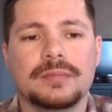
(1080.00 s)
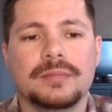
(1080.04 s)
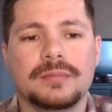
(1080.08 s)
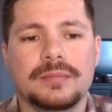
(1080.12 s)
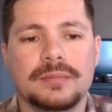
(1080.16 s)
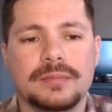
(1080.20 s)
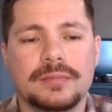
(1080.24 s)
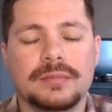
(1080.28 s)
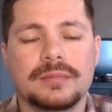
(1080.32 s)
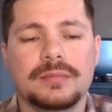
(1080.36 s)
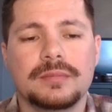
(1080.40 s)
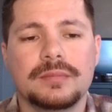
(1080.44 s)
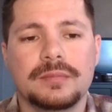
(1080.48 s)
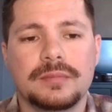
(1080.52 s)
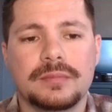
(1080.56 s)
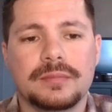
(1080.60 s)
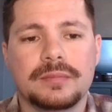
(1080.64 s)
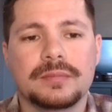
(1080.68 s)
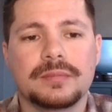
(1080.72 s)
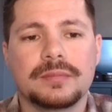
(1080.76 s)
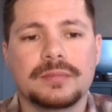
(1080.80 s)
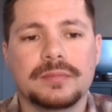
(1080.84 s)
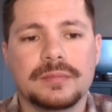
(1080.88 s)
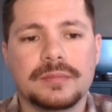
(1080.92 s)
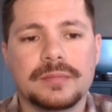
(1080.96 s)

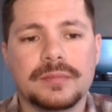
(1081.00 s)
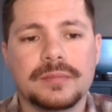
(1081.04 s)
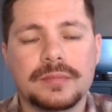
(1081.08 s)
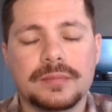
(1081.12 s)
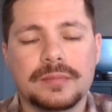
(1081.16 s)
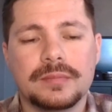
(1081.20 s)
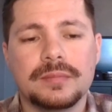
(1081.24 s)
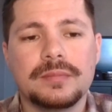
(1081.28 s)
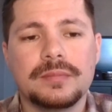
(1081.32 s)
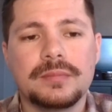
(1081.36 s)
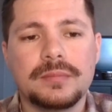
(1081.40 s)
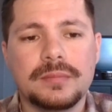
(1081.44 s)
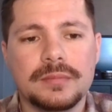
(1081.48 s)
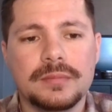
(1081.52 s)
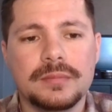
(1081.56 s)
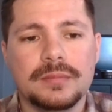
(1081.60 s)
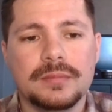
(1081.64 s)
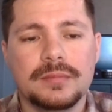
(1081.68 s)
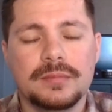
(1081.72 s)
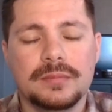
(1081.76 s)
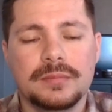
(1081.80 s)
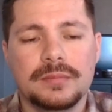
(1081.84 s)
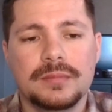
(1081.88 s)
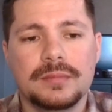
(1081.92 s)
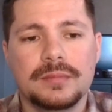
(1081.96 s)

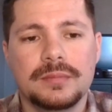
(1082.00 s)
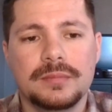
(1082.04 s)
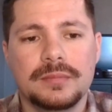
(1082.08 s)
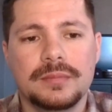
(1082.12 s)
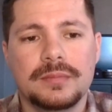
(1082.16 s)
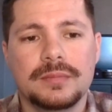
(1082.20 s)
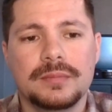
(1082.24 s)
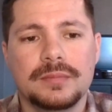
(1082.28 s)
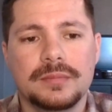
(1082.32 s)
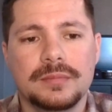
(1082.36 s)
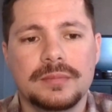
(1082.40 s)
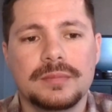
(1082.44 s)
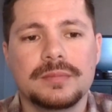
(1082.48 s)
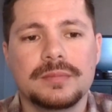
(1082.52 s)
(silent)